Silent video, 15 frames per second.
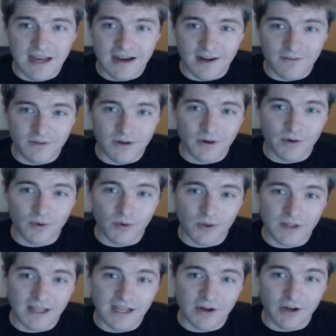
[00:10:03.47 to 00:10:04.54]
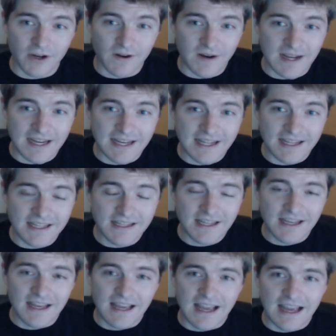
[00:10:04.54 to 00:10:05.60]
out of your cooling or your heating.
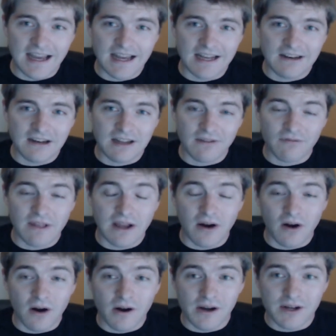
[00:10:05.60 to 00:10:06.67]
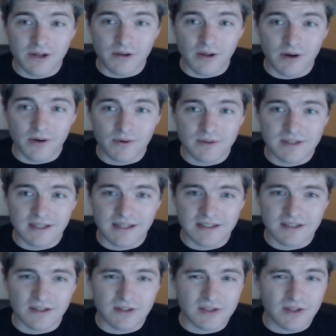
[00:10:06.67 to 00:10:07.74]
And if they aren't closed, then it's
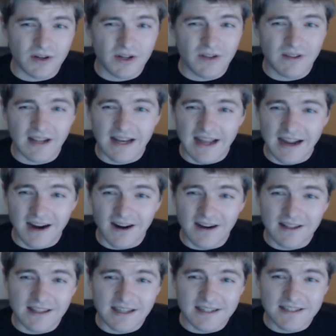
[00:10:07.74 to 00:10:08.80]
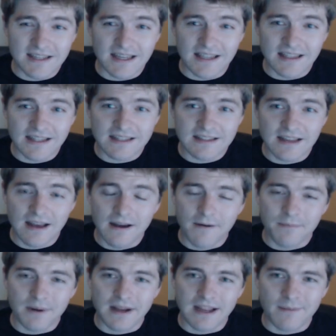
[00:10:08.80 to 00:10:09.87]
going to circulate air and things like this,
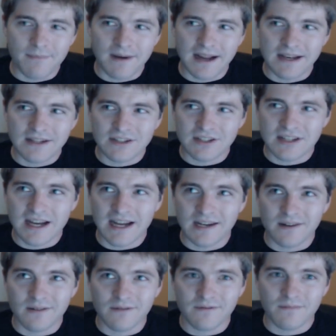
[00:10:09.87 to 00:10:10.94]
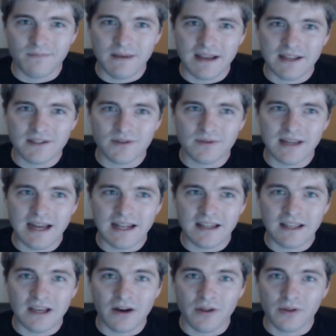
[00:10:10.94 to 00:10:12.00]
but it might just kind of make it so that
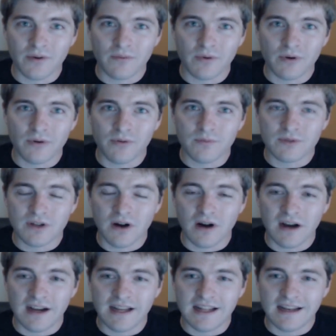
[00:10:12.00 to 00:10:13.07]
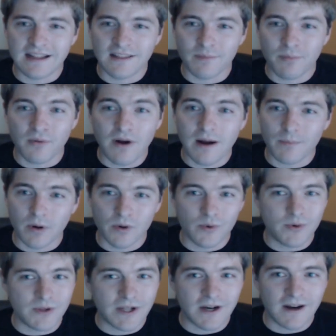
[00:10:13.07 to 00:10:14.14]
the other rooms aren't getting the proper
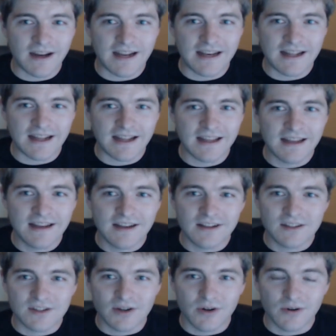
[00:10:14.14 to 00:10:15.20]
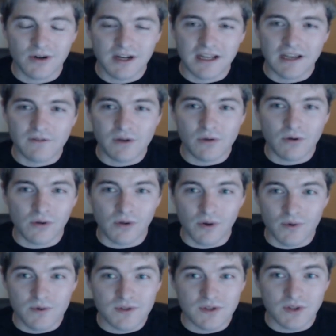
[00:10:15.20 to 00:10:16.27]
cooling or heating. So if you
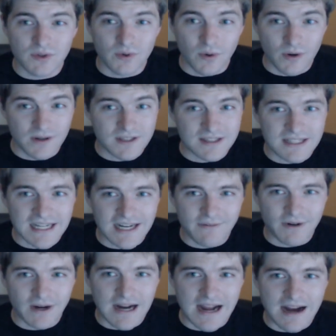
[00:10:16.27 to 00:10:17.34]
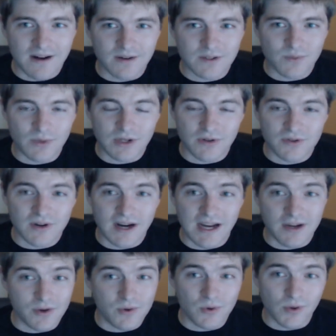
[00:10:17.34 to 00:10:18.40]
close the doors inside of your house when you're
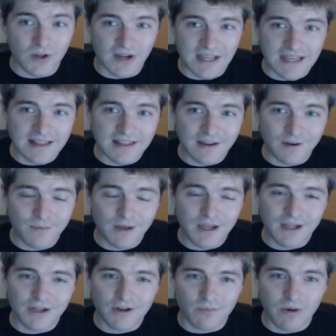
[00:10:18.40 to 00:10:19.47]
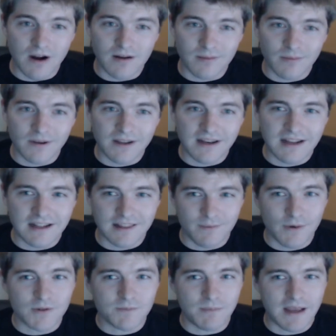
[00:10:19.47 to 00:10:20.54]
trying to cool or heat them, you're probably going to get the
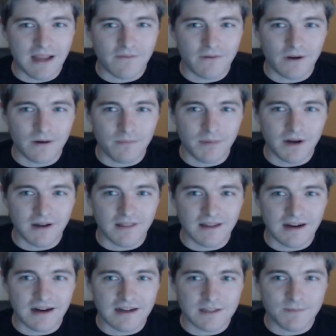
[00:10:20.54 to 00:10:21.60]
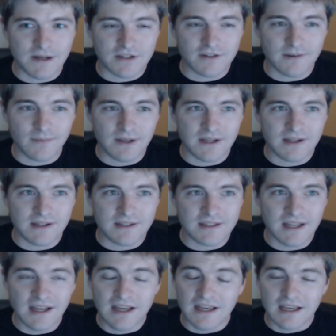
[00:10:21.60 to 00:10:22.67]
most bang for your buck there, especially
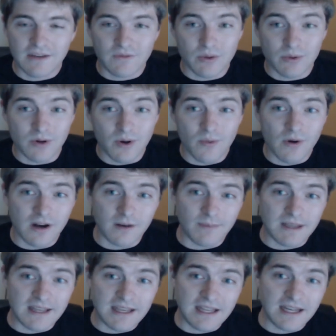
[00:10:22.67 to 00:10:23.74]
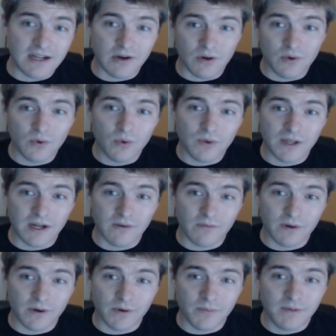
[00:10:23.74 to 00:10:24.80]
because if you don't want to be heating or cooling a
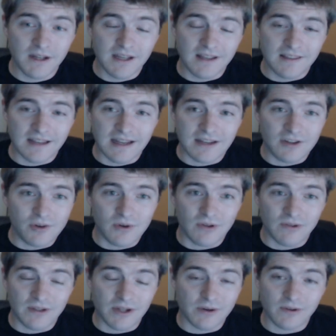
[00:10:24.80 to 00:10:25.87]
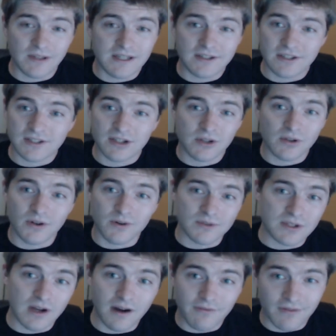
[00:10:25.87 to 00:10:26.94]
room, then you can literally just close
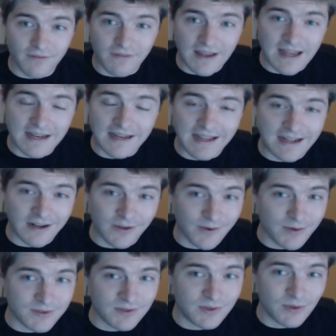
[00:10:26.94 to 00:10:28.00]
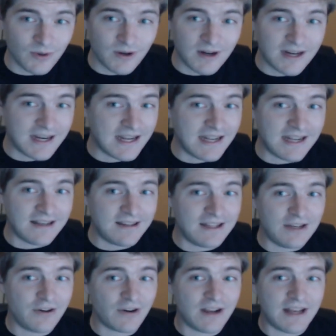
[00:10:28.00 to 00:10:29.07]
off the vent and close the door, and
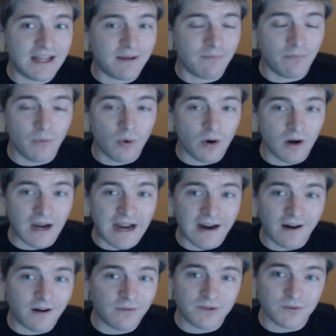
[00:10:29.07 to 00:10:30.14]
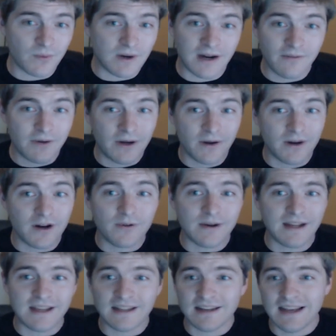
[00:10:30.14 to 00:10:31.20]
then you're getting more air to wherever you're
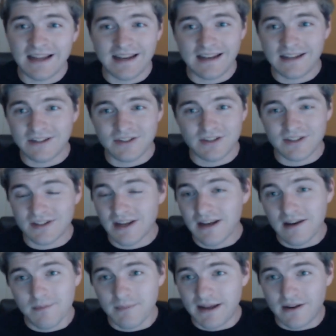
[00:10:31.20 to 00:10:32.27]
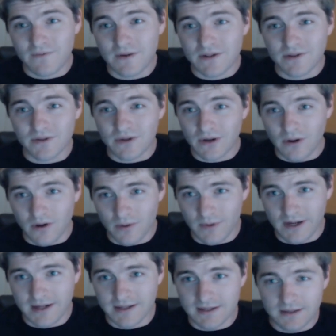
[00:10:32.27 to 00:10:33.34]
going, and it's just beneficial in all
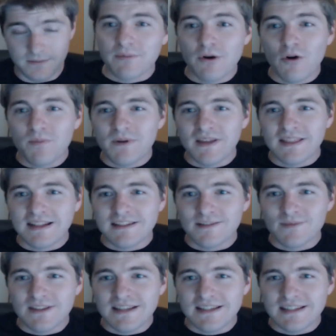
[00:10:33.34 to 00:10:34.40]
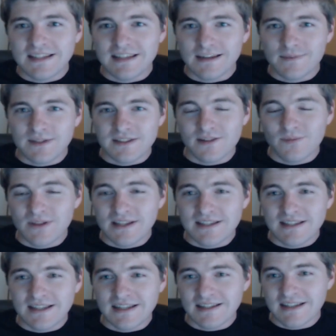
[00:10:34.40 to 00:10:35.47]
ways. I'm hoping that some of these tips and some of
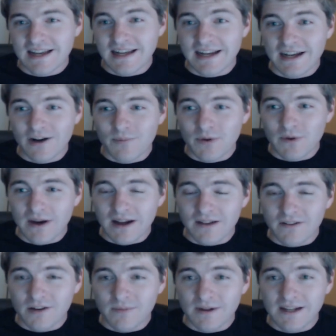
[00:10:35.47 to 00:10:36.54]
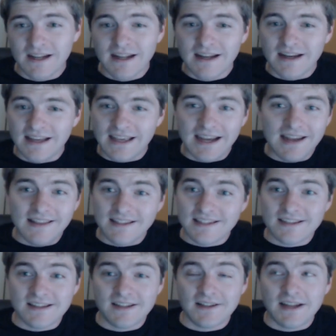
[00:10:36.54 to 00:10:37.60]
these things kind of help you out a little bit. Again, this
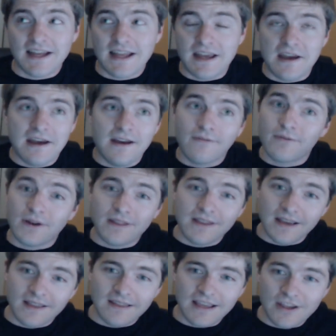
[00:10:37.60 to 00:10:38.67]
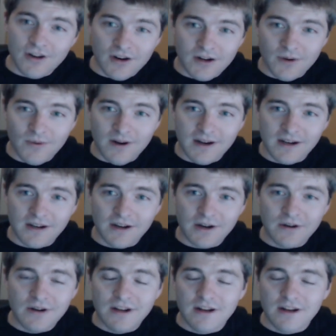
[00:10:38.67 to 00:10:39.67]
isn't like everything that you're going to want to know,